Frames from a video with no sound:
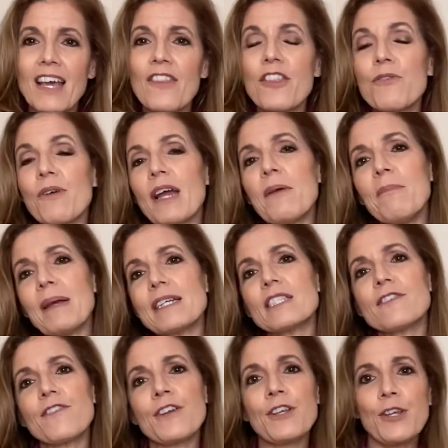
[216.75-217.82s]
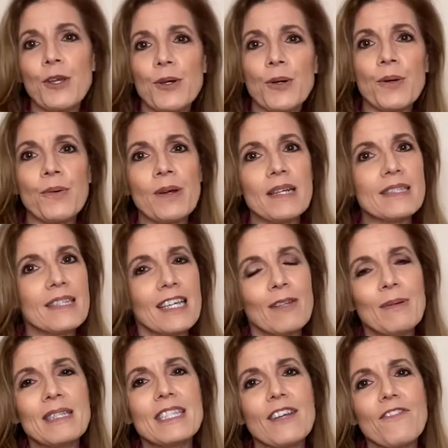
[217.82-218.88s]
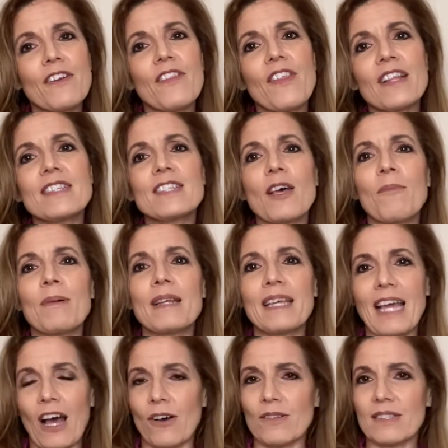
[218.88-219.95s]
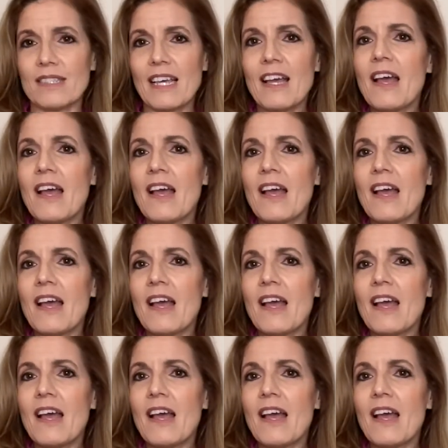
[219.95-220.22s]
the right mix for you is going to be different than somebody else.